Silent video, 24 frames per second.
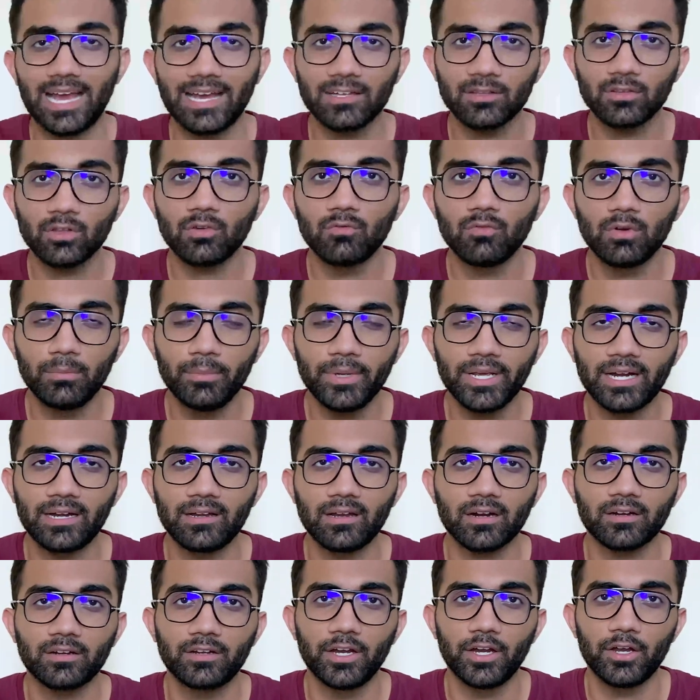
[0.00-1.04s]
hackathon will be
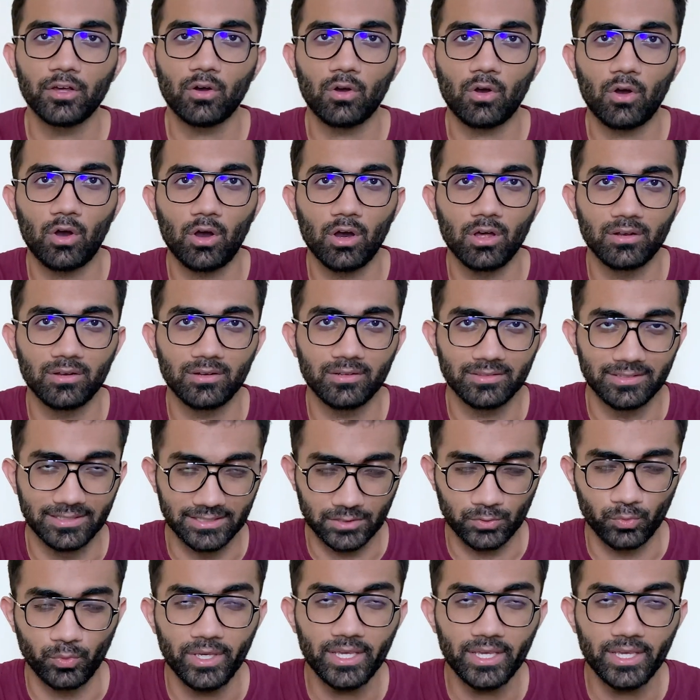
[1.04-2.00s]
conducted on this